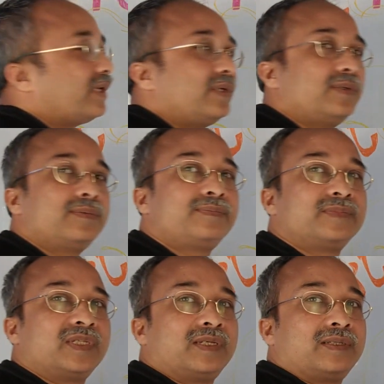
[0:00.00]
what you do?
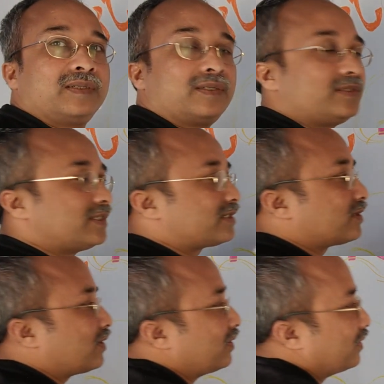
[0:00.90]
Just
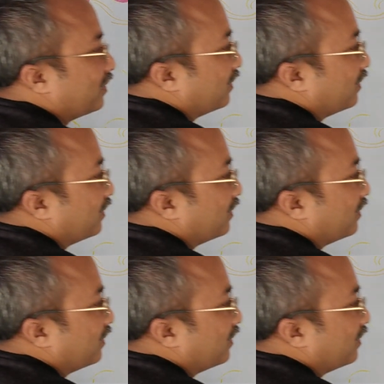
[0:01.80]
draw